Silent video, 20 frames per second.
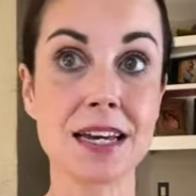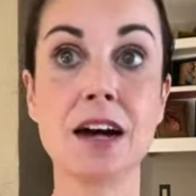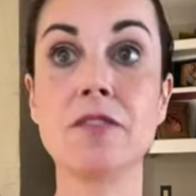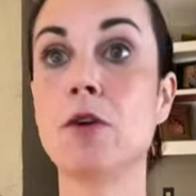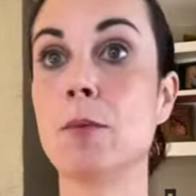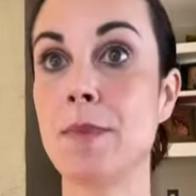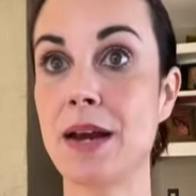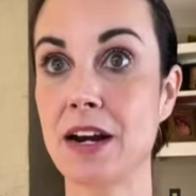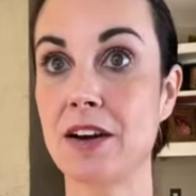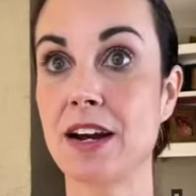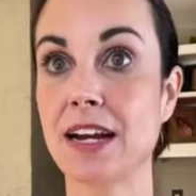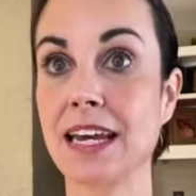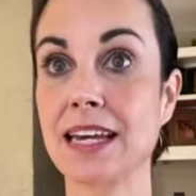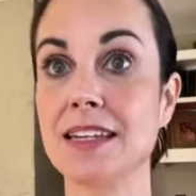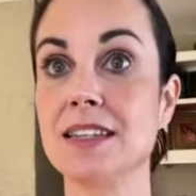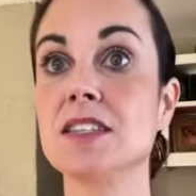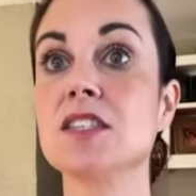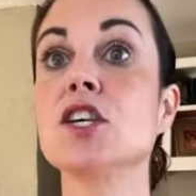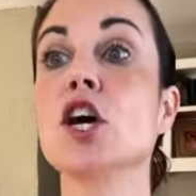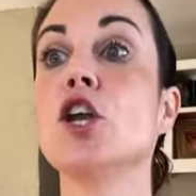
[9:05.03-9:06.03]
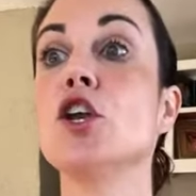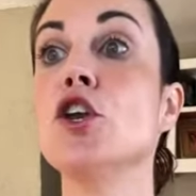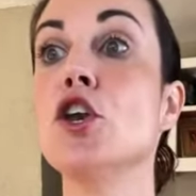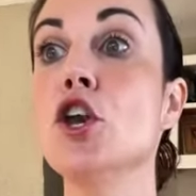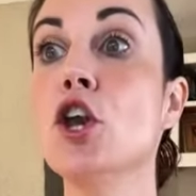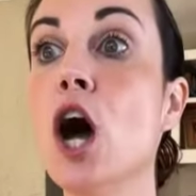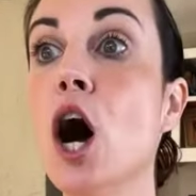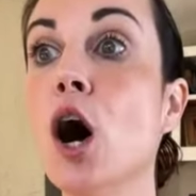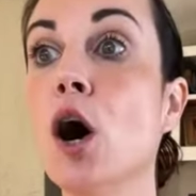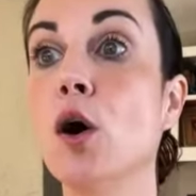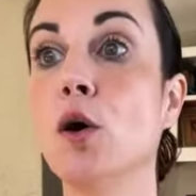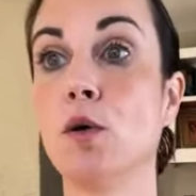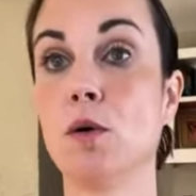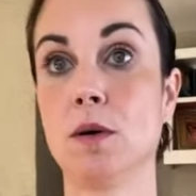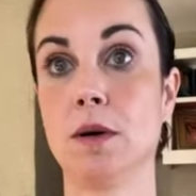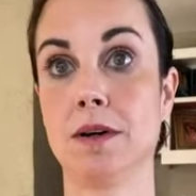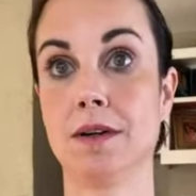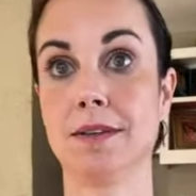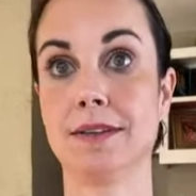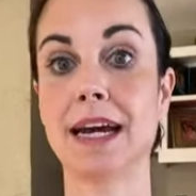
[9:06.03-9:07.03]
of Americans know
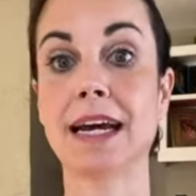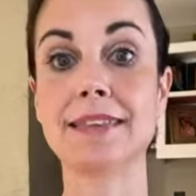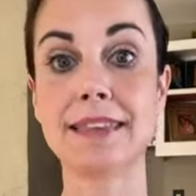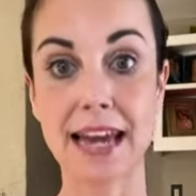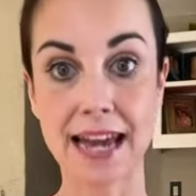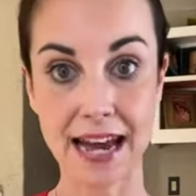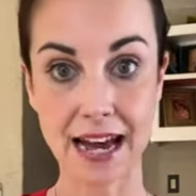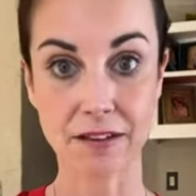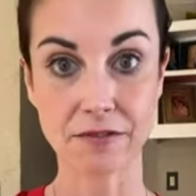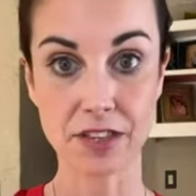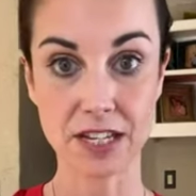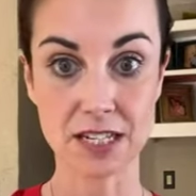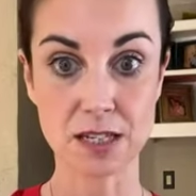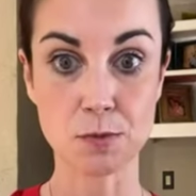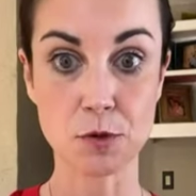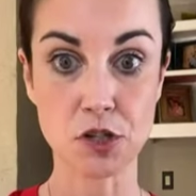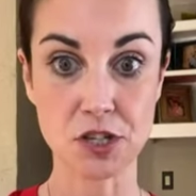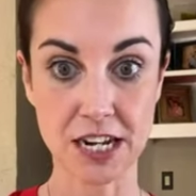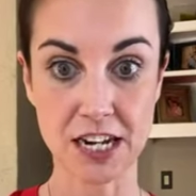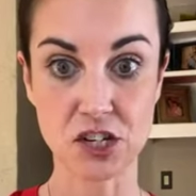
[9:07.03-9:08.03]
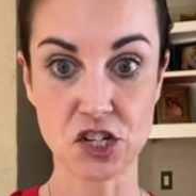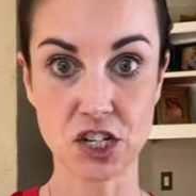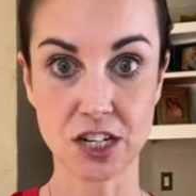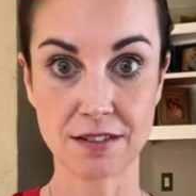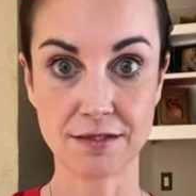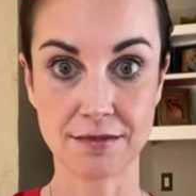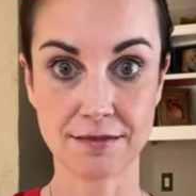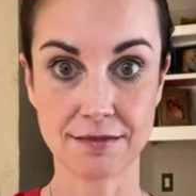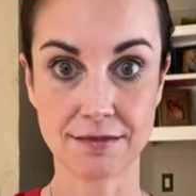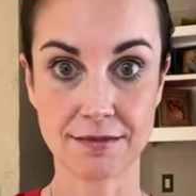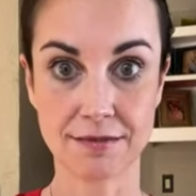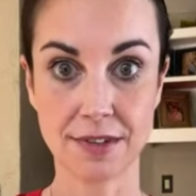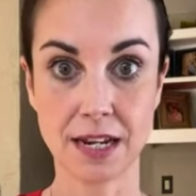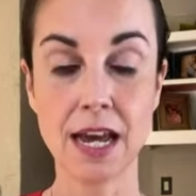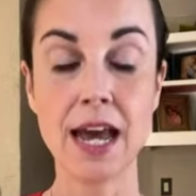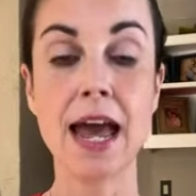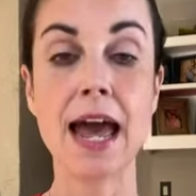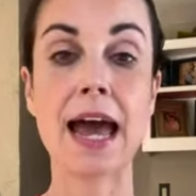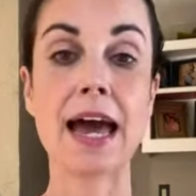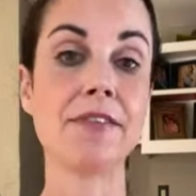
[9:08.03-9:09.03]
that they have this mutation.
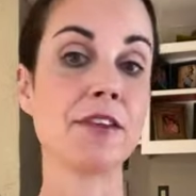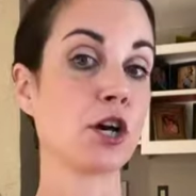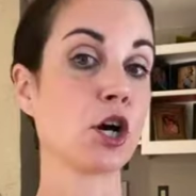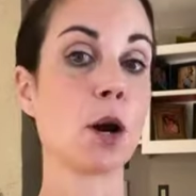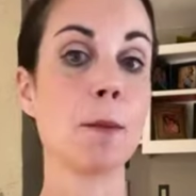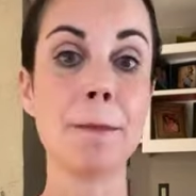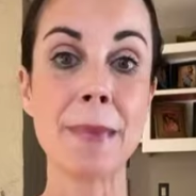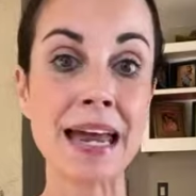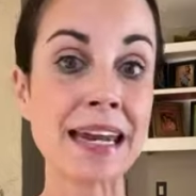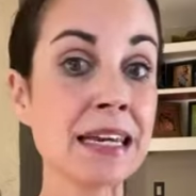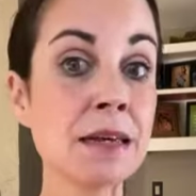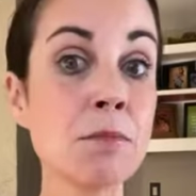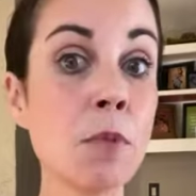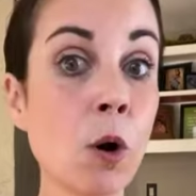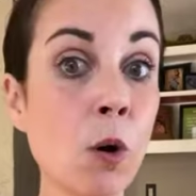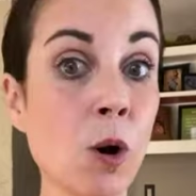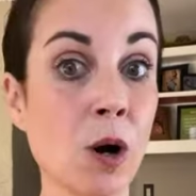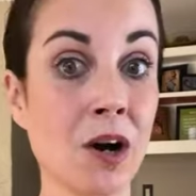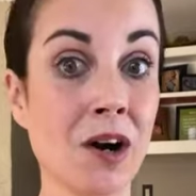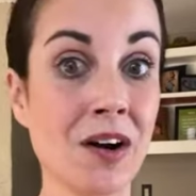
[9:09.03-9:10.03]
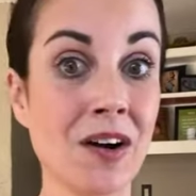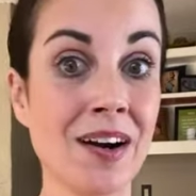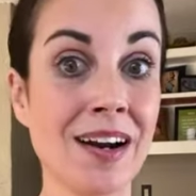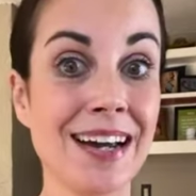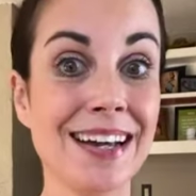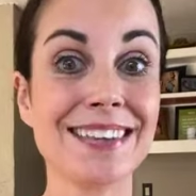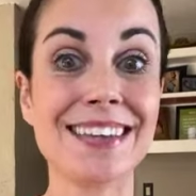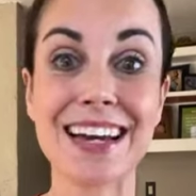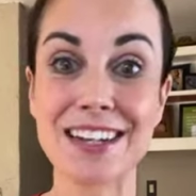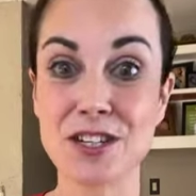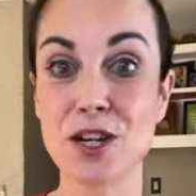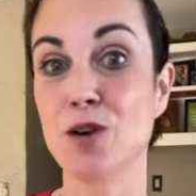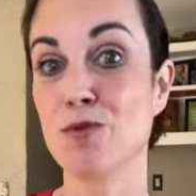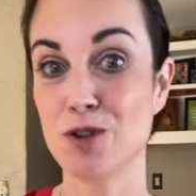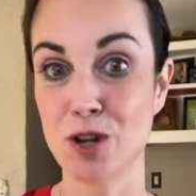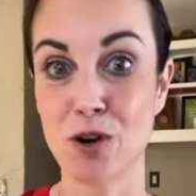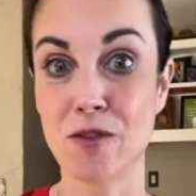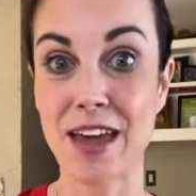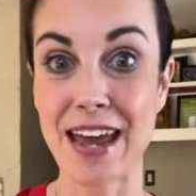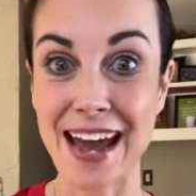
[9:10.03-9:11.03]
And there are many more that don't
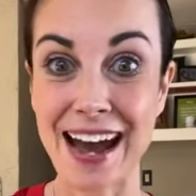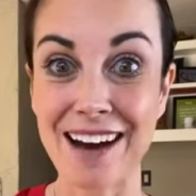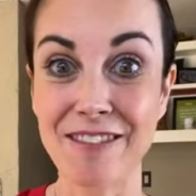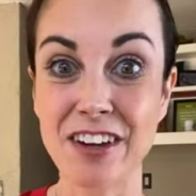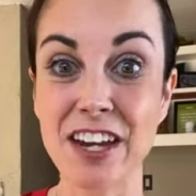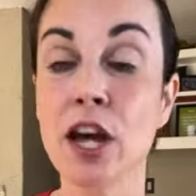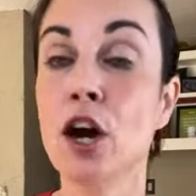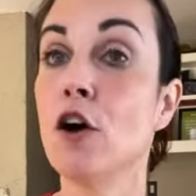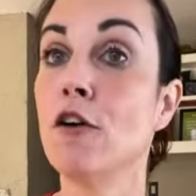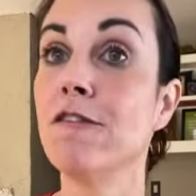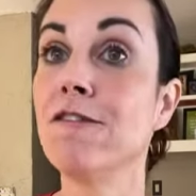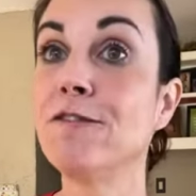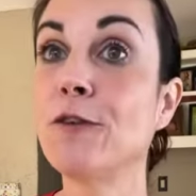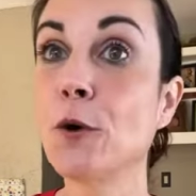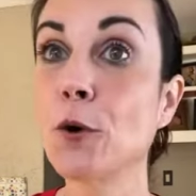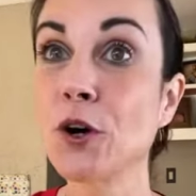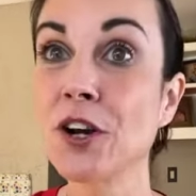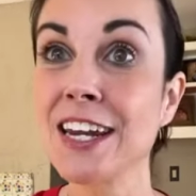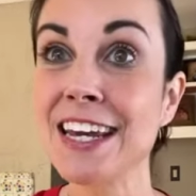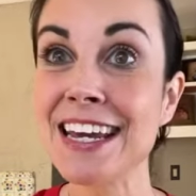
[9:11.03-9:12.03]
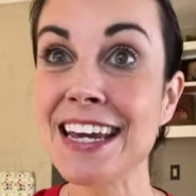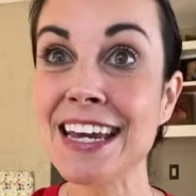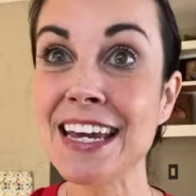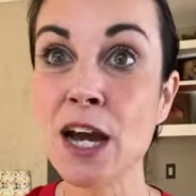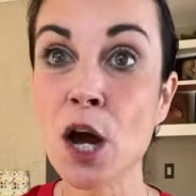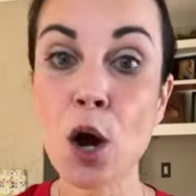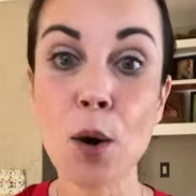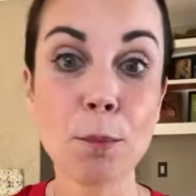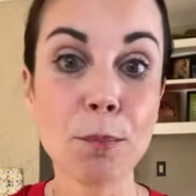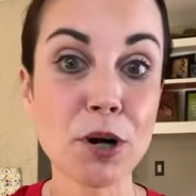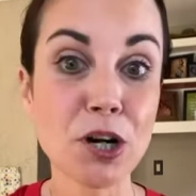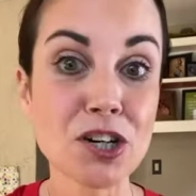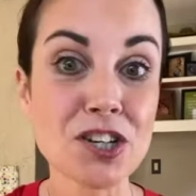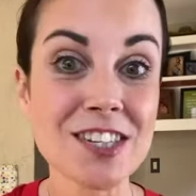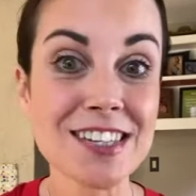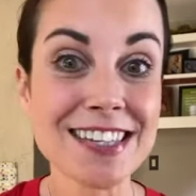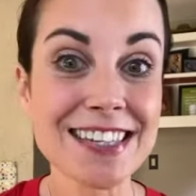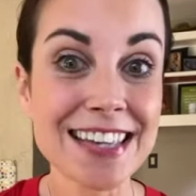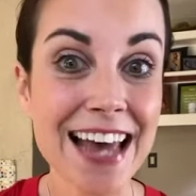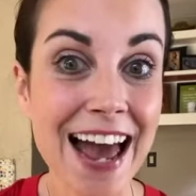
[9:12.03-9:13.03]
know they have it. 40
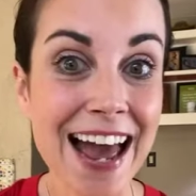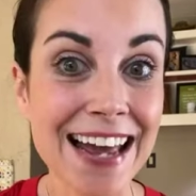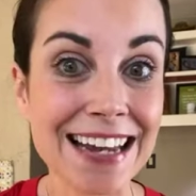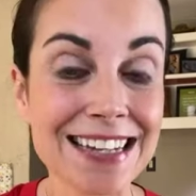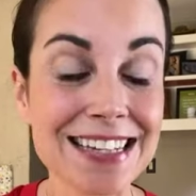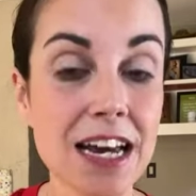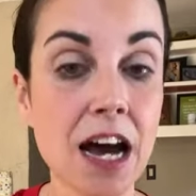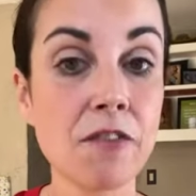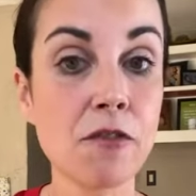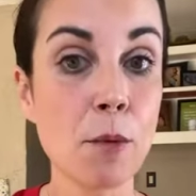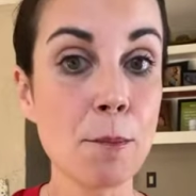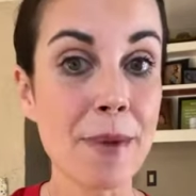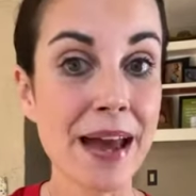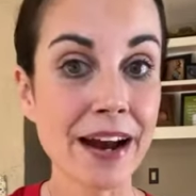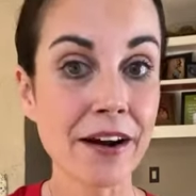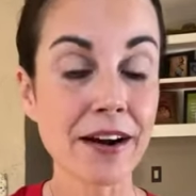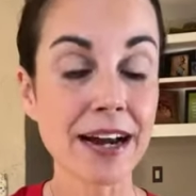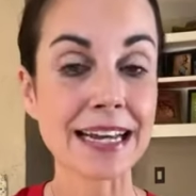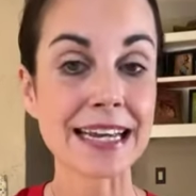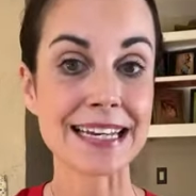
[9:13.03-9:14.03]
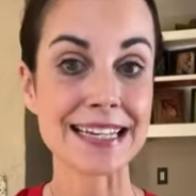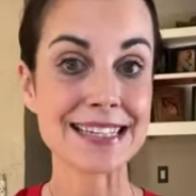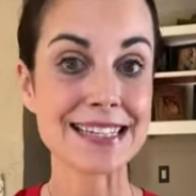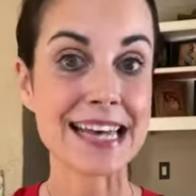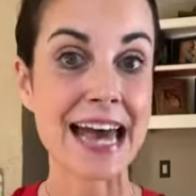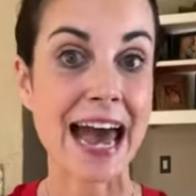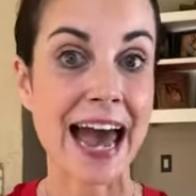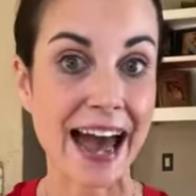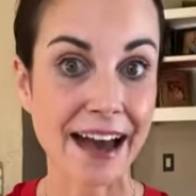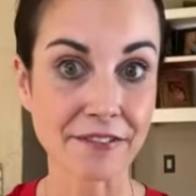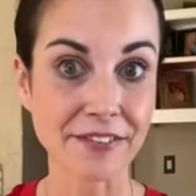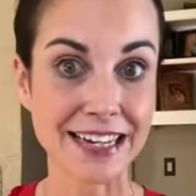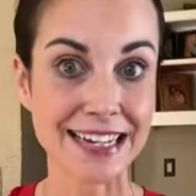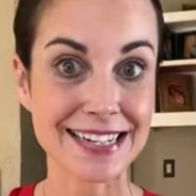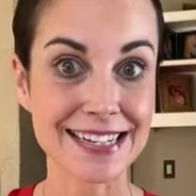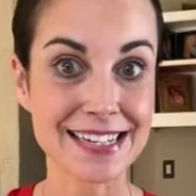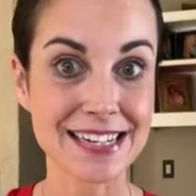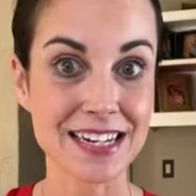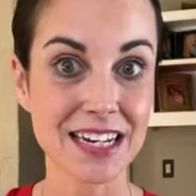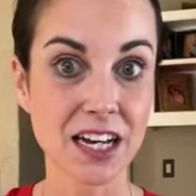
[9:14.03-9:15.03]
40% of Americans have
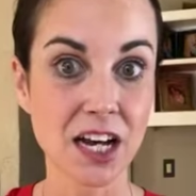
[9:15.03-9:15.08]
it.